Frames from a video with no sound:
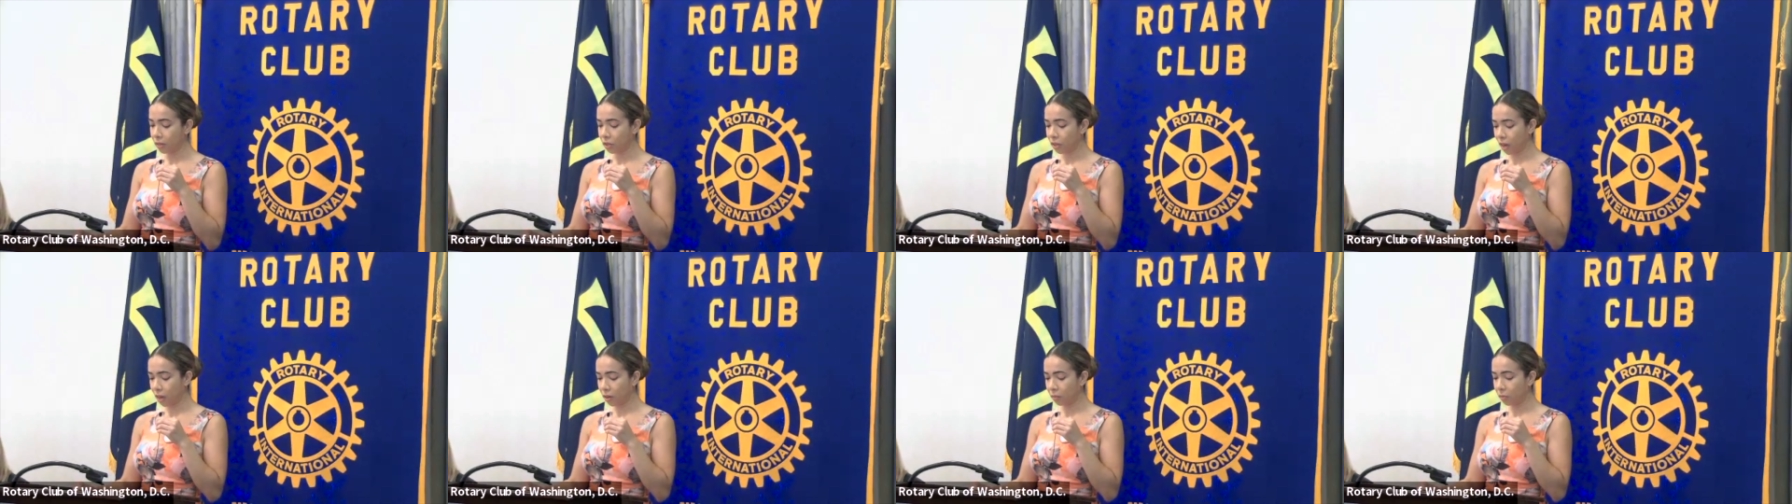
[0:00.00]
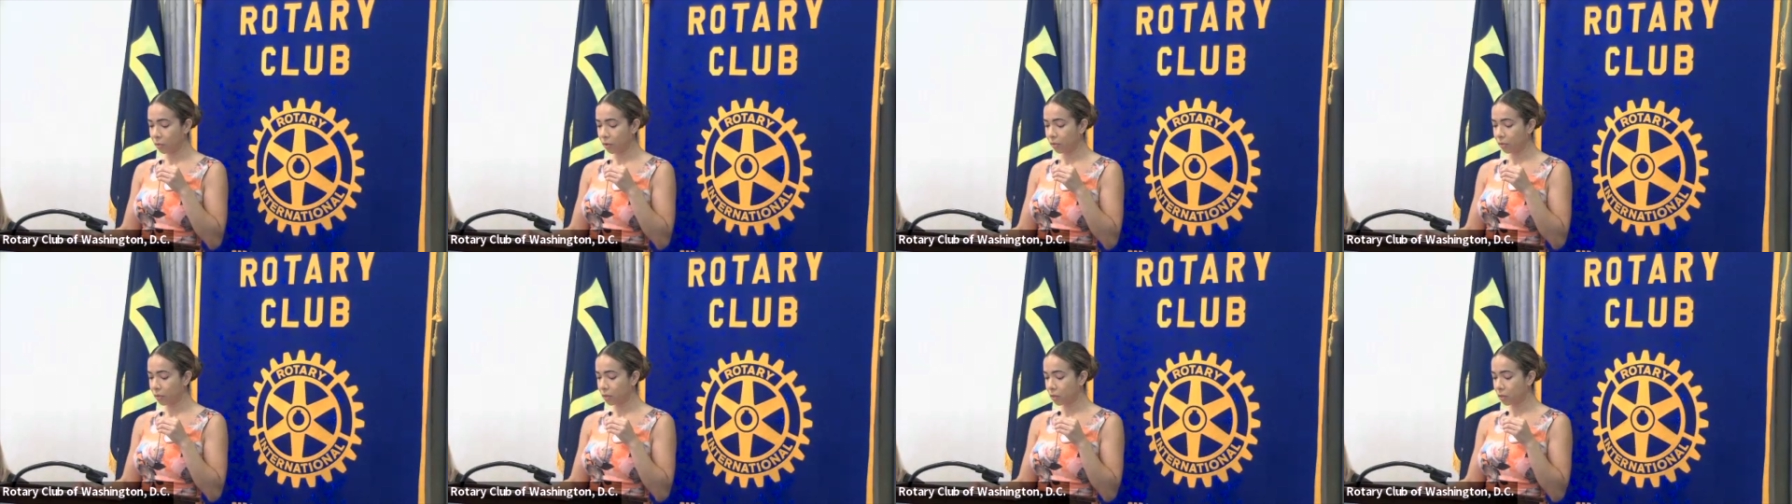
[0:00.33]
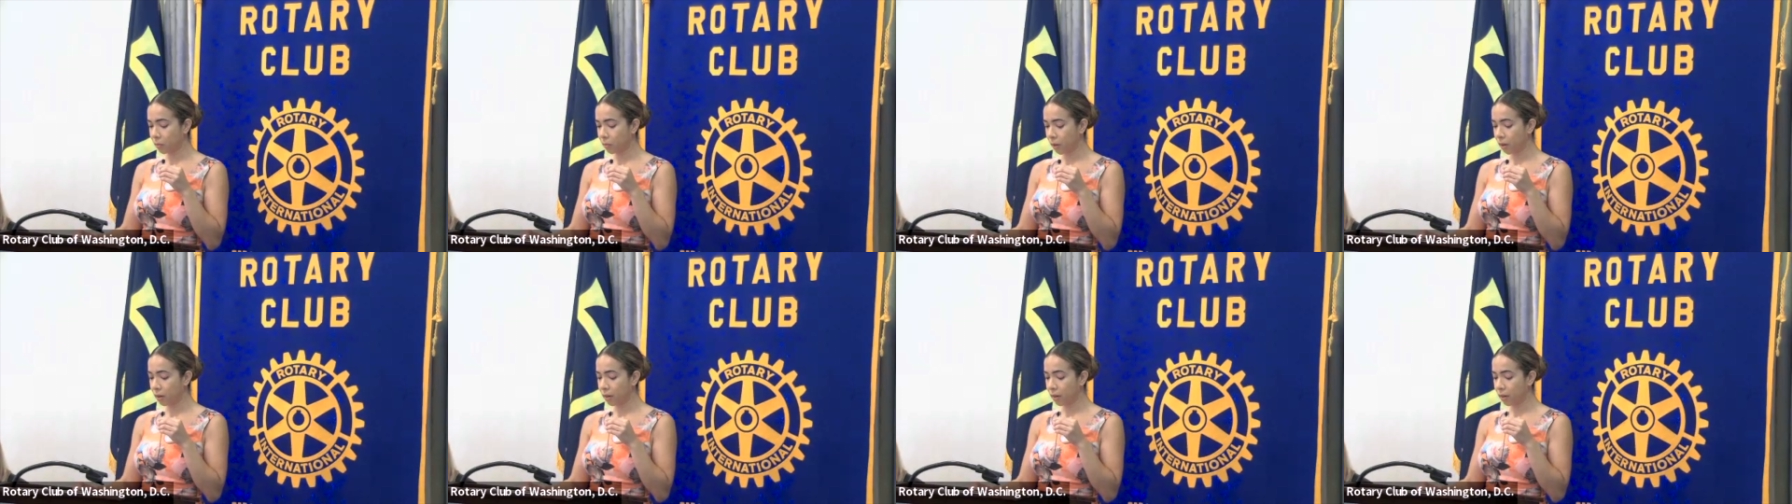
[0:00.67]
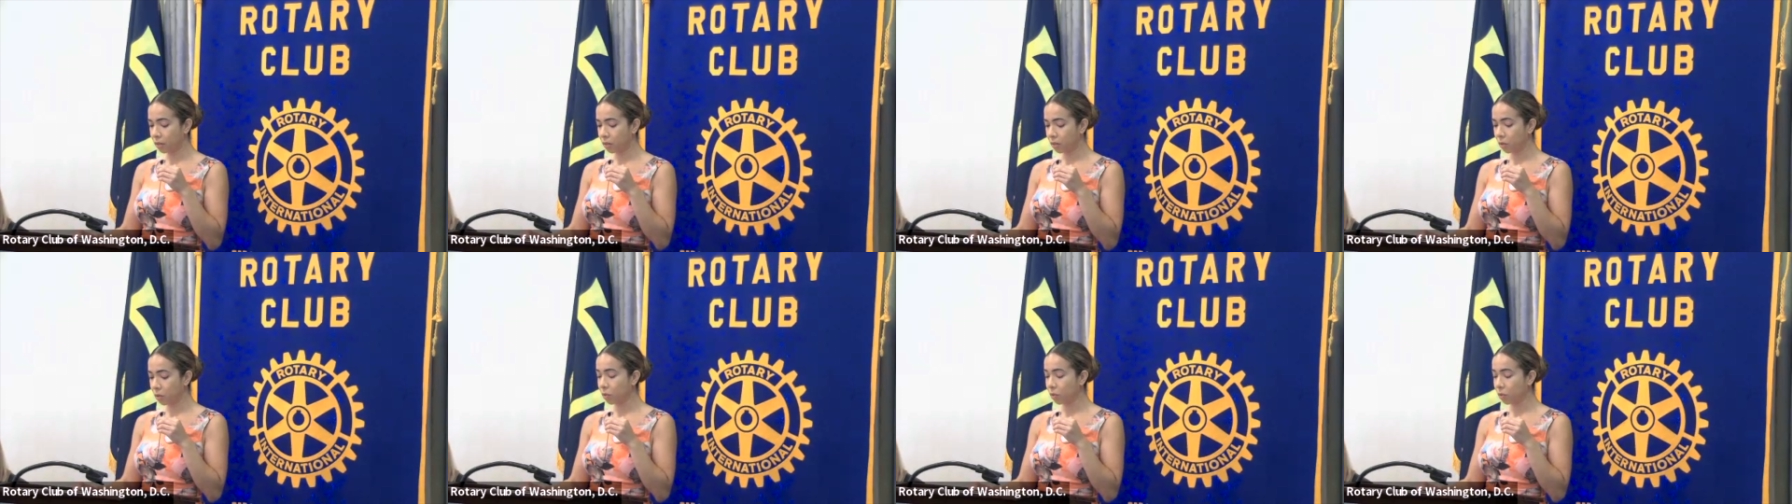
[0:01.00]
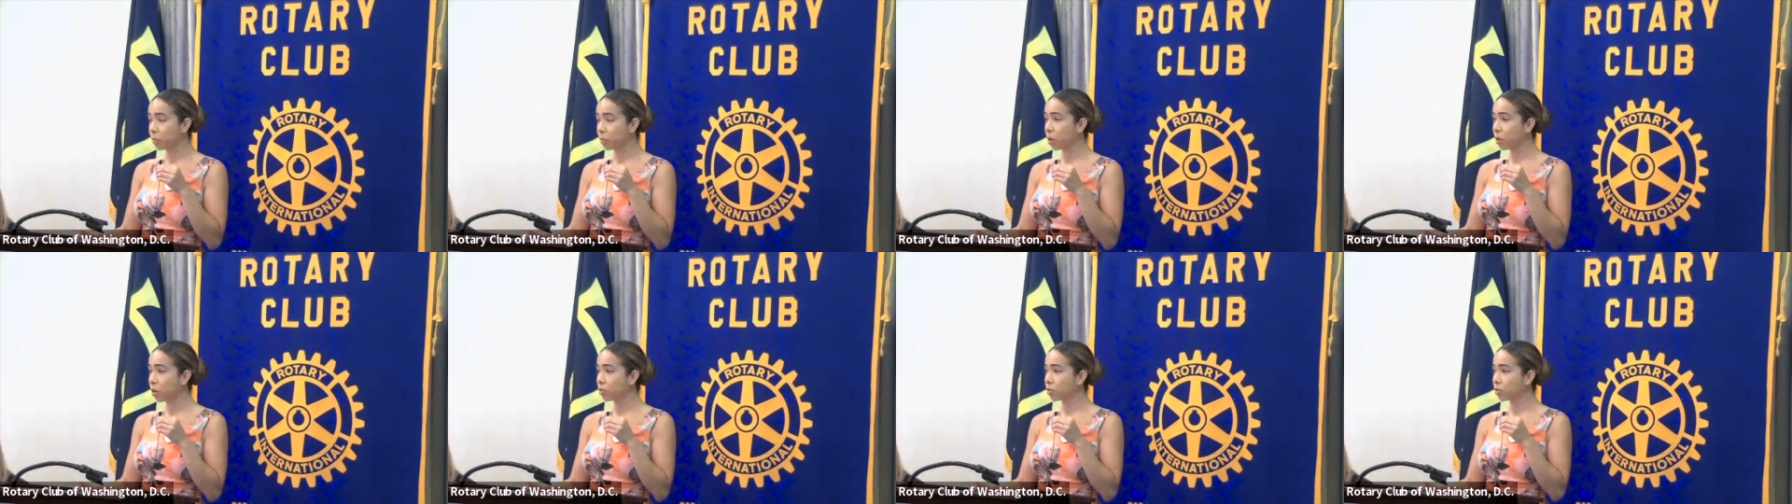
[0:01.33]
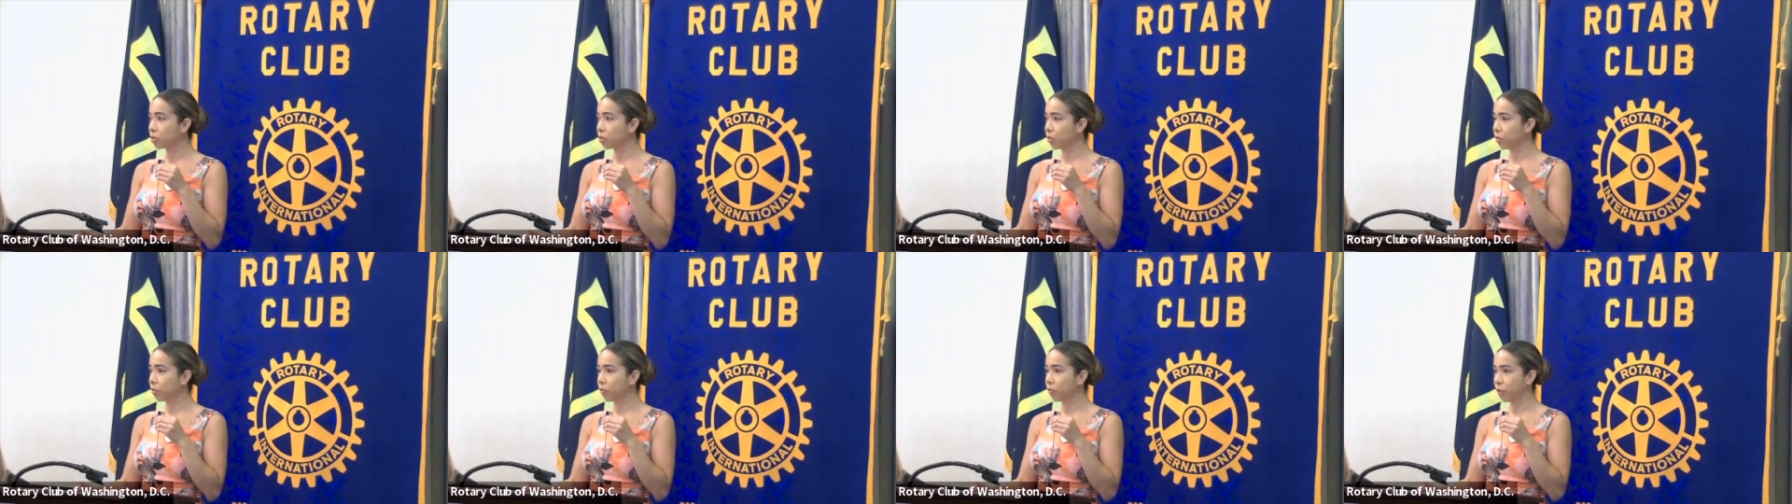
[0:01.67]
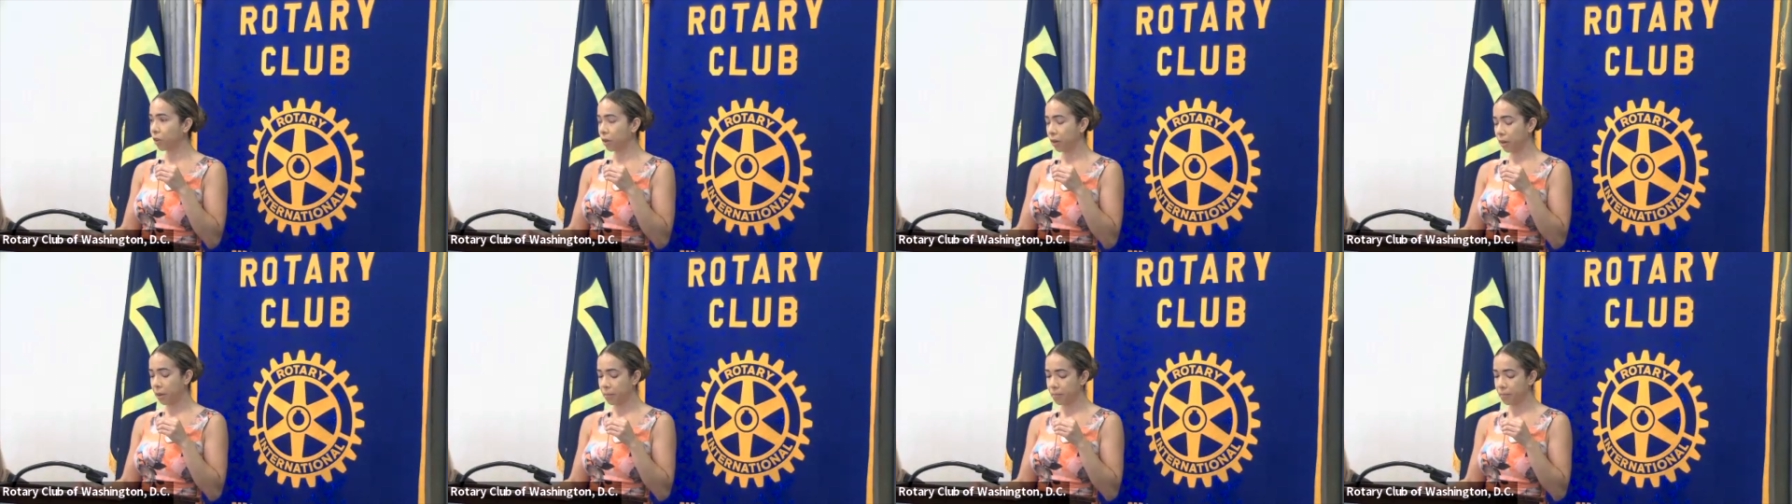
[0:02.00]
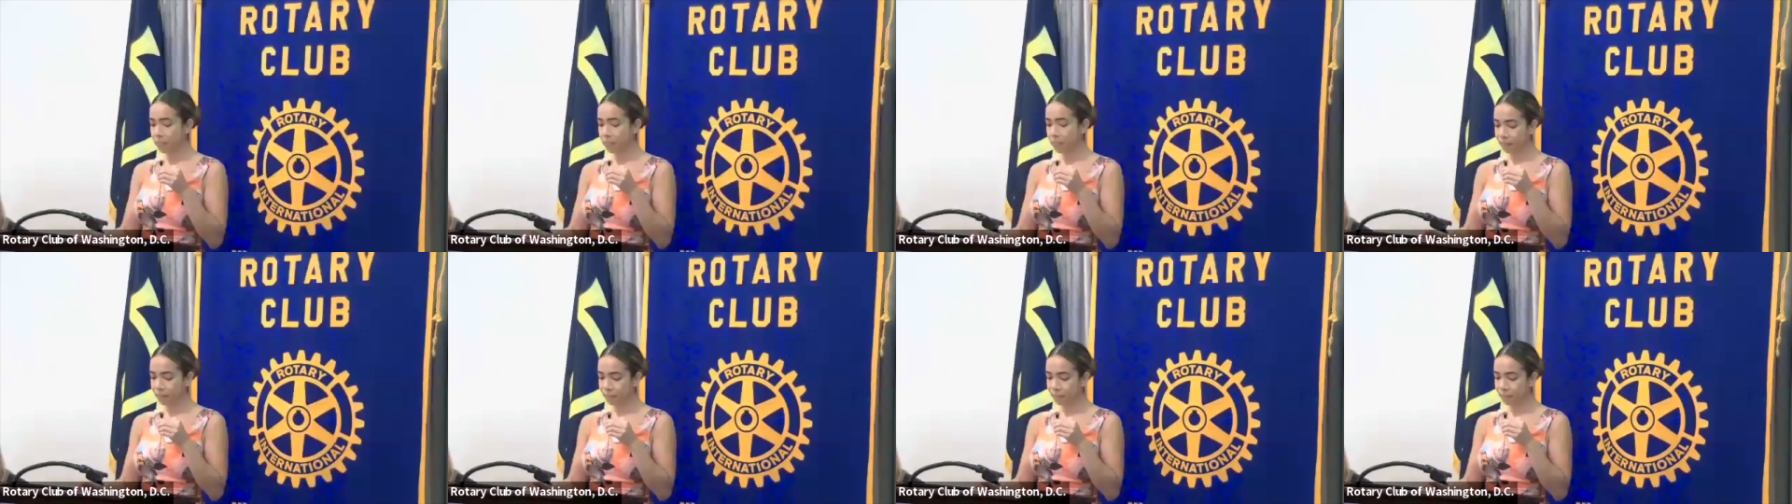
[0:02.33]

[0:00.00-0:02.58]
childbirth experience, so it was personal for him.